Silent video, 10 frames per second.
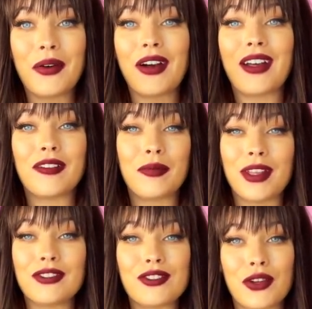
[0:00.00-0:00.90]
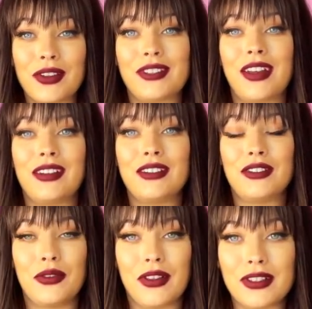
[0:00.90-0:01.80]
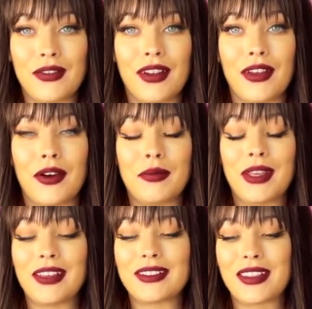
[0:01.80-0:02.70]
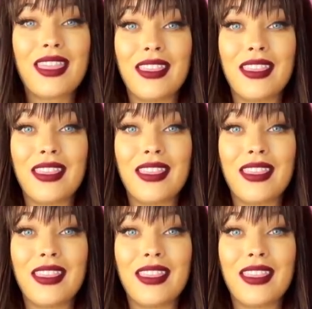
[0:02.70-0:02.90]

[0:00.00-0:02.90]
I have been so excited to do this video because